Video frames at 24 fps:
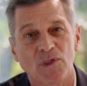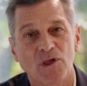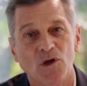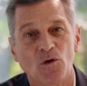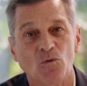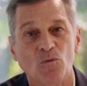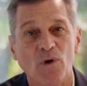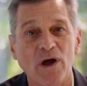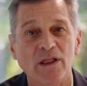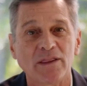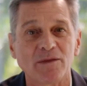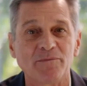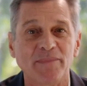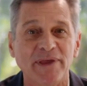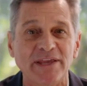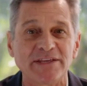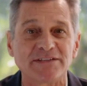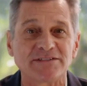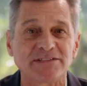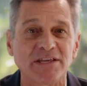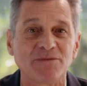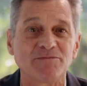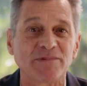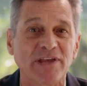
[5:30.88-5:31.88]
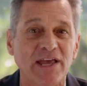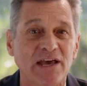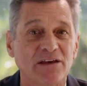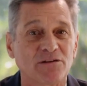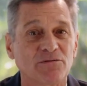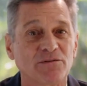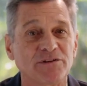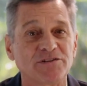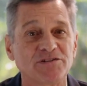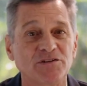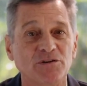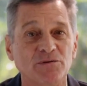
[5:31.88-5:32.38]
While it may seem
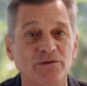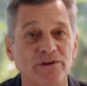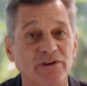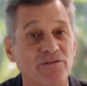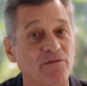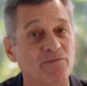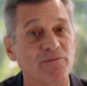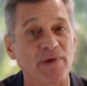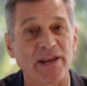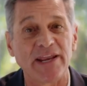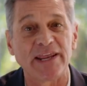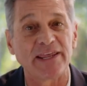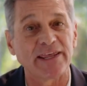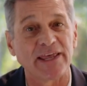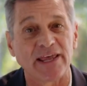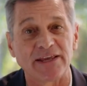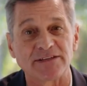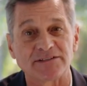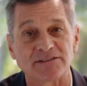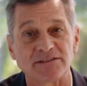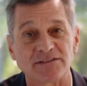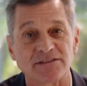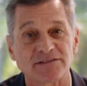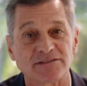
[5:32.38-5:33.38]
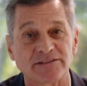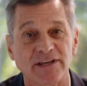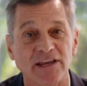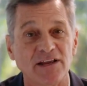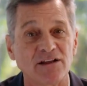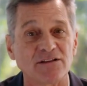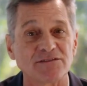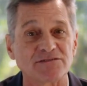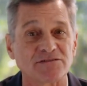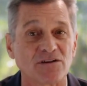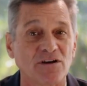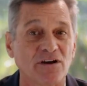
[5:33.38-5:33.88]
counterintuitive, in many cases,
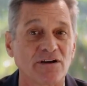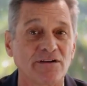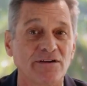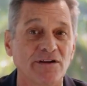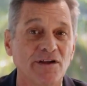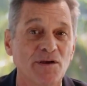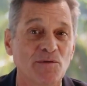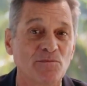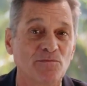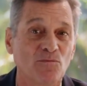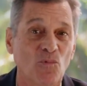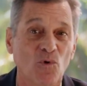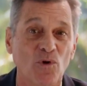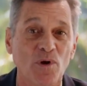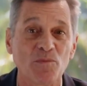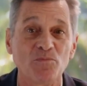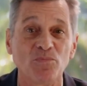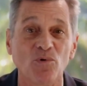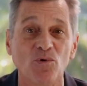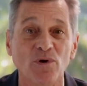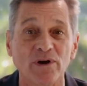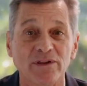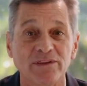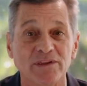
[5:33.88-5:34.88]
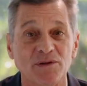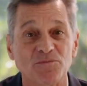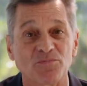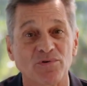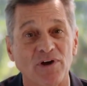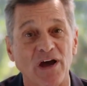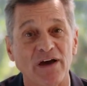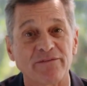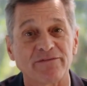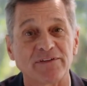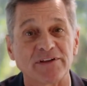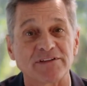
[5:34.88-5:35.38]
sales are more important than
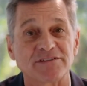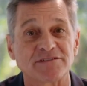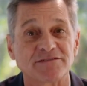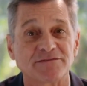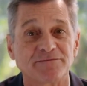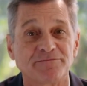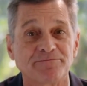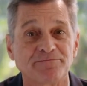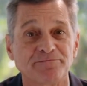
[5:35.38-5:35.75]
profits.